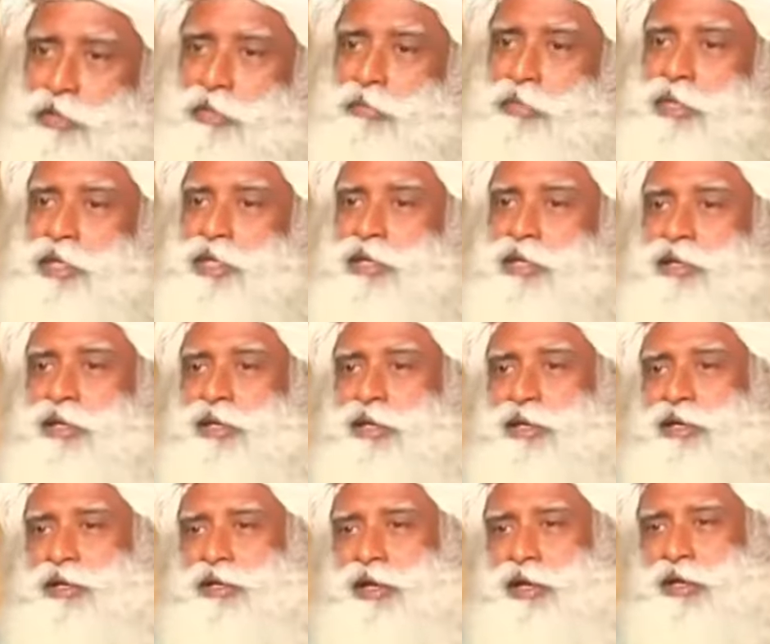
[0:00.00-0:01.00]
we mean
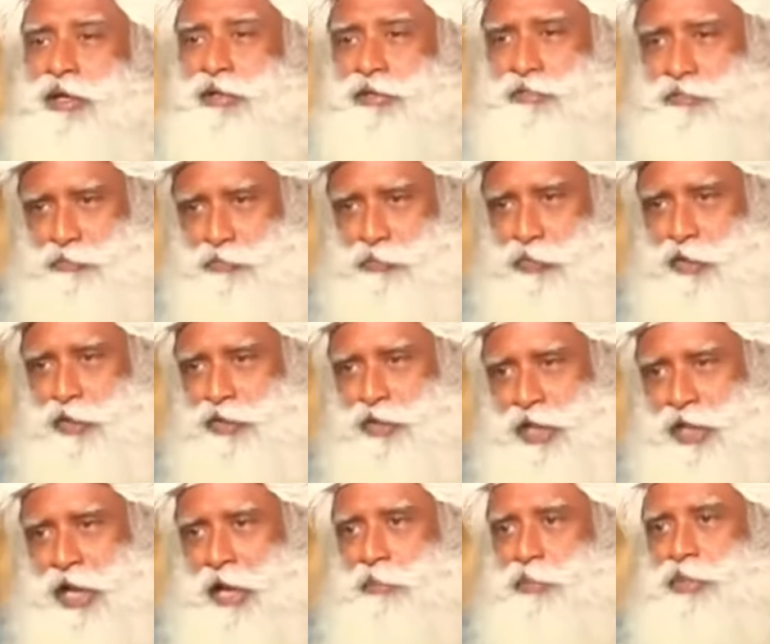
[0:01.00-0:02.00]
what
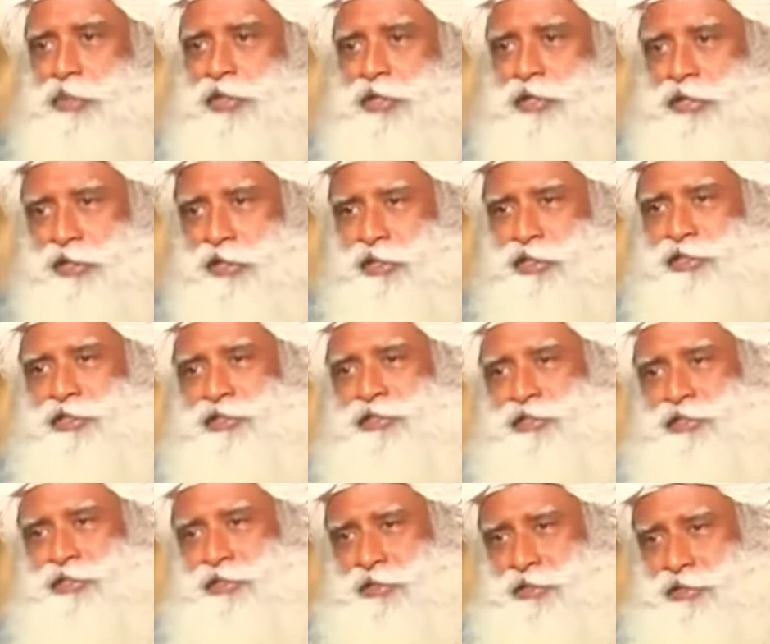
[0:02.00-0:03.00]
happened in this
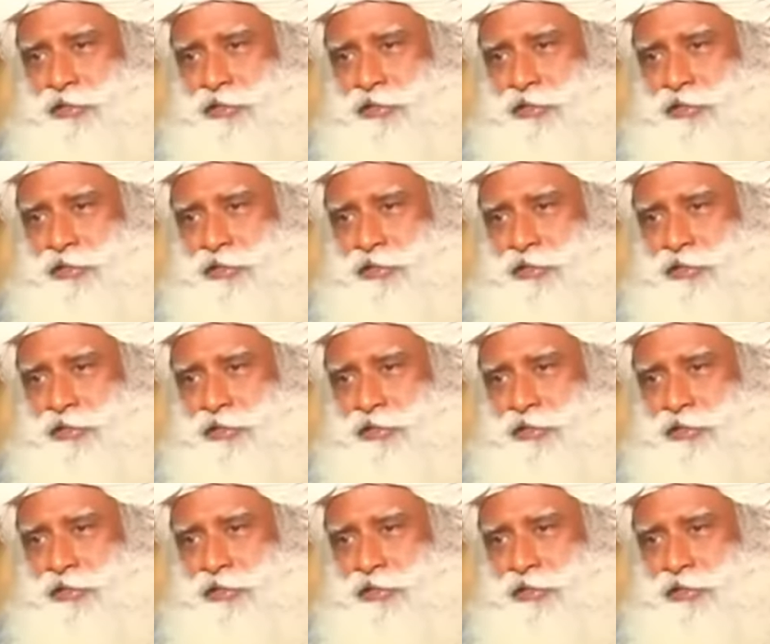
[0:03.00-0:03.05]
